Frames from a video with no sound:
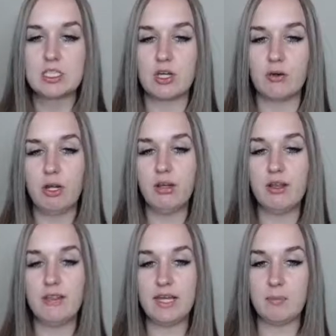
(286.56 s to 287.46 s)
So I want you
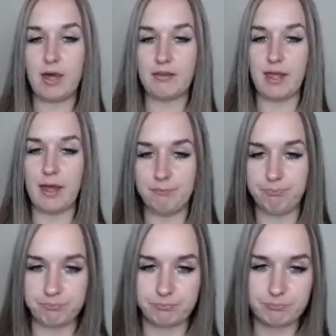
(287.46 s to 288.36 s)
to think about that.
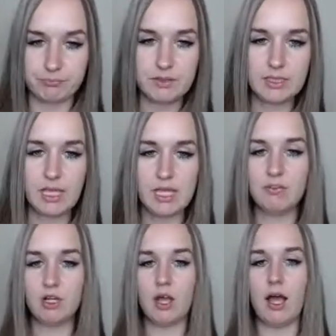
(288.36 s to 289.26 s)
If
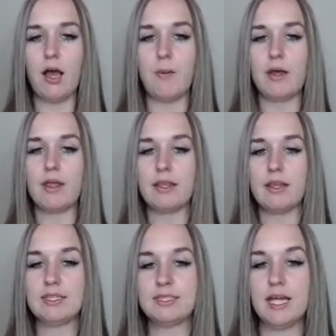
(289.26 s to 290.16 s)
you're, the
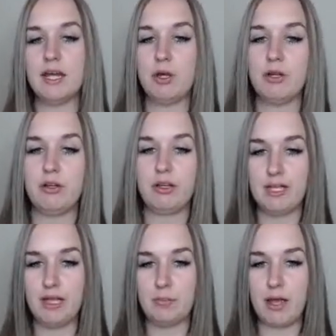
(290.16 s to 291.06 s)
next thing I want you to
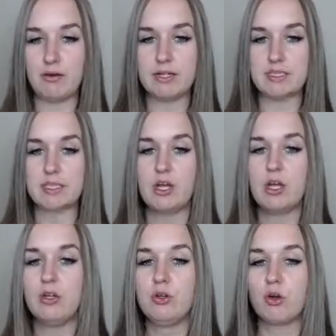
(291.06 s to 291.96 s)
think about is
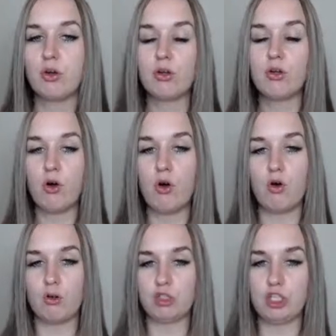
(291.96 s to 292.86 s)
your
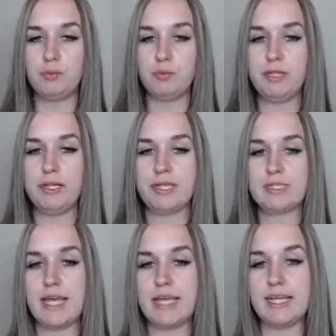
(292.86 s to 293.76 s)
goal should be
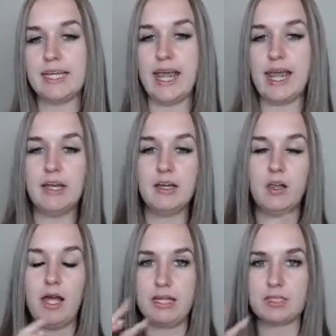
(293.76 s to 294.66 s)
taking 8
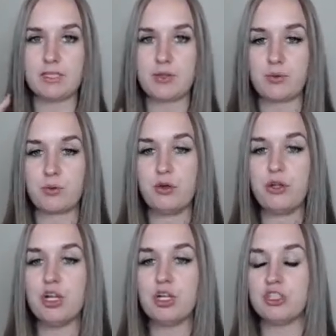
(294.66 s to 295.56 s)
clients through
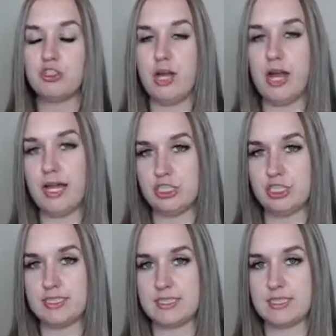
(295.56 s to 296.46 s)
your
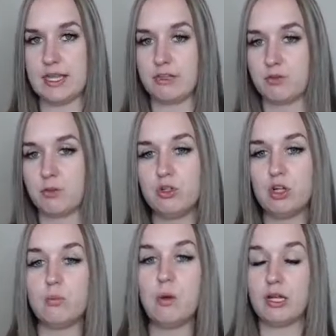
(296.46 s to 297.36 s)
strategy, like through
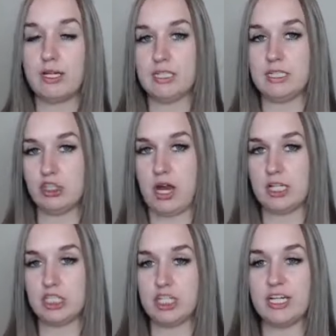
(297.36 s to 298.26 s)
your marketing
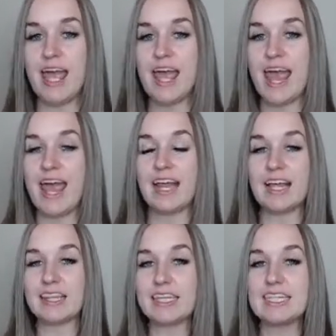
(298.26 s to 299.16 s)
strategy, and
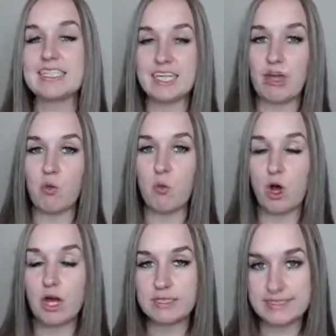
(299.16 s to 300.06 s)
at least get
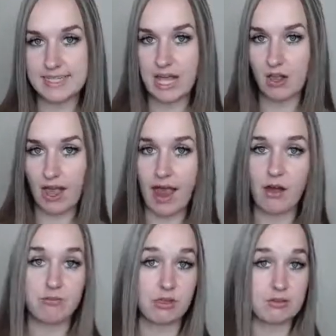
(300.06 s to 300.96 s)
one sell
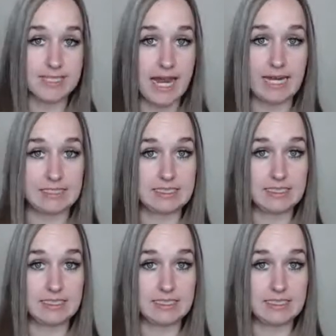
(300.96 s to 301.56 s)
out of those 8.